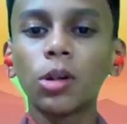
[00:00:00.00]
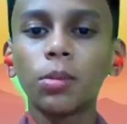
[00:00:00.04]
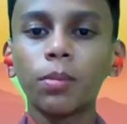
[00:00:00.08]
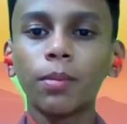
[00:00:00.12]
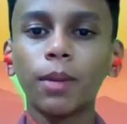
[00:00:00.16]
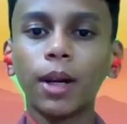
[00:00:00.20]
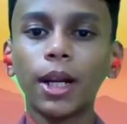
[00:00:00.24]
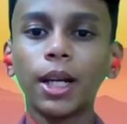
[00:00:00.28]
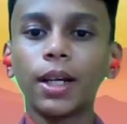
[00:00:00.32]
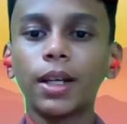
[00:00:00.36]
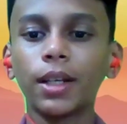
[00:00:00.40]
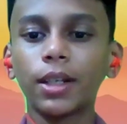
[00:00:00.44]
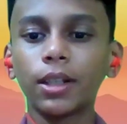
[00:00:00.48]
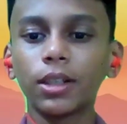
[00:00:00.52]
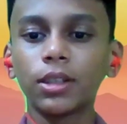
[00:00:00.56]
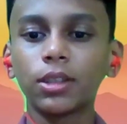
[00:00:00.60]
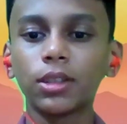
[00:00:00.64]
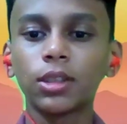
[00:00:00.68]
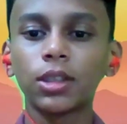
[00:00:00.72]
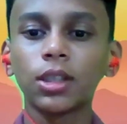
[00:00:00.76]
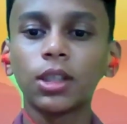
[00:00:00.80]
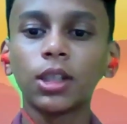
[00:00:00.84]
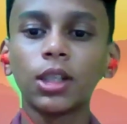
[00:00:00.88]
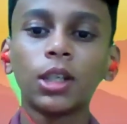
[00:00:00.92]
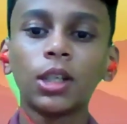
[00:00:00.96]
on
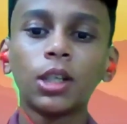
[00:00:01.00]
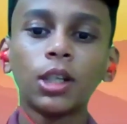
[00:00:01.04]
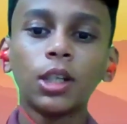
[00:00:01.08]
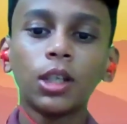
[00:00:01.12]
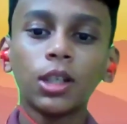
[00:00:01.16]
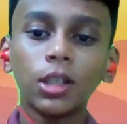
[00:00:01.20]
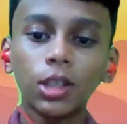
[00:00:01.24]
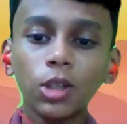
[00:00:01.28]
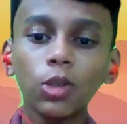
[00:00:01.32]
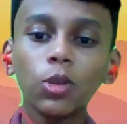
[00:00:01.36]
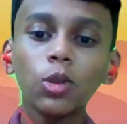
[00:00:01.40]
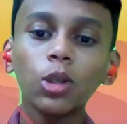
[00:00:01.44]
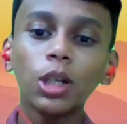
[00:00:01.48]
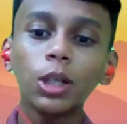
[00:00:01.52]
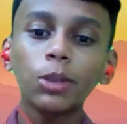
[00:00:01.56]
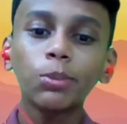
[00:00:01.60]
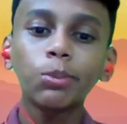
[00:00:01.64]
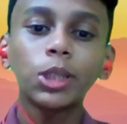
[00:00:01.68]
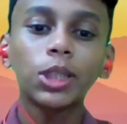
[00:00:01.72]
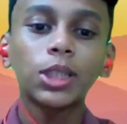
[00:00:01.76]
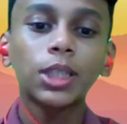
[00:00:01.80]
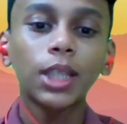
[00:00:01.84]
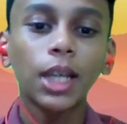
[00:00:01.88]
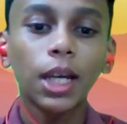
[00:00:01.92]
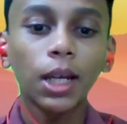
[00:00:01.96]
matrix. Now let
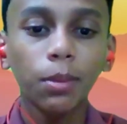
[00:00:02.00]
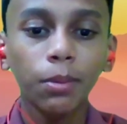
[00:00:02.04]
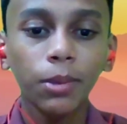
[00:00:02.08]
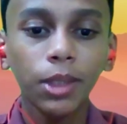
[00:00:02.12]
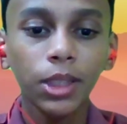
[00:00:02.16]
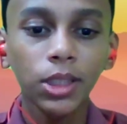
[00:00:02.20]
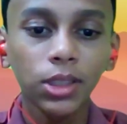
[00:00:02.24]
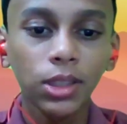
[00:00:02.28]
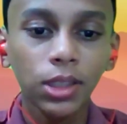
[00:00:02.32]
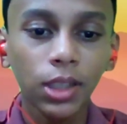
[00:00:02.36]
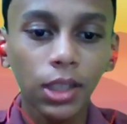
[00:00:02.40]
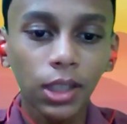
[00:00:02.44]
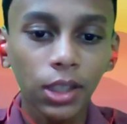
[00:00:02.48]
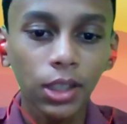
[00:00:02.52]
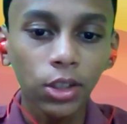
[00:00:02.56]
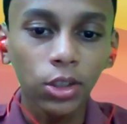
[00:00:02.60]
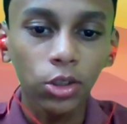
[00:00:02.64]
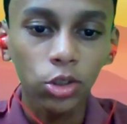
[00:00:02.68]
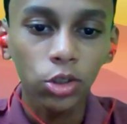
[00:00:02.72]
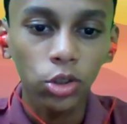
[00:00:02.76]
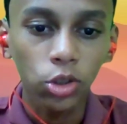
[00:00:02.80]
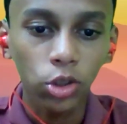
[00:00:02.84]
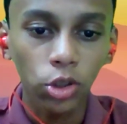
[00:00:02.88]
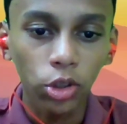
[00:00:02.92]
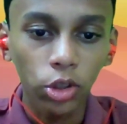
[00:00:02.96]
me share my screen to
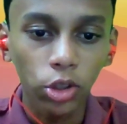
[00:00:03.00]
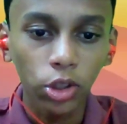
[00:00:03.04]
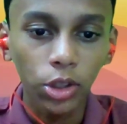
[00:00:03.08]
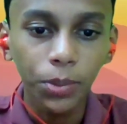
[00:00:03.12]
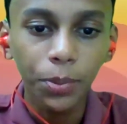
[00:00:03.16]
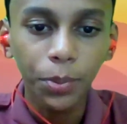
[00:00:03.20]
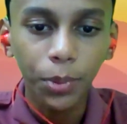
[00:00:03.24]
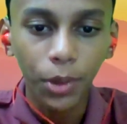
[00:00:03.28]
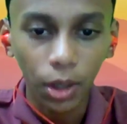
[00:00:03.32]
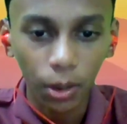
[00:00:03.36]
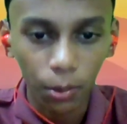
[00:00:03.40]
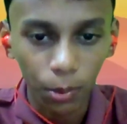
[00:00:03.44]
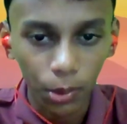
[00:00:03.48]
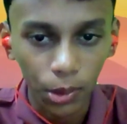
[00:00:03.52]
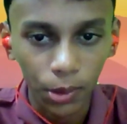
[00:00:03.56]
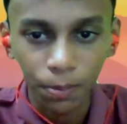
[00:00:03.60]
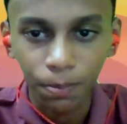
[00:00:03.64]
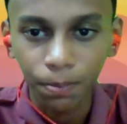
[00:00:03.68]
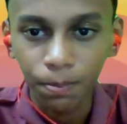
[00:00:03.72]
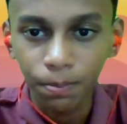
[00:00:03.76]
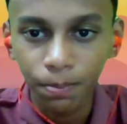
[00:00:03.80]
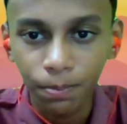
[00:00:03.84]
show you the problem.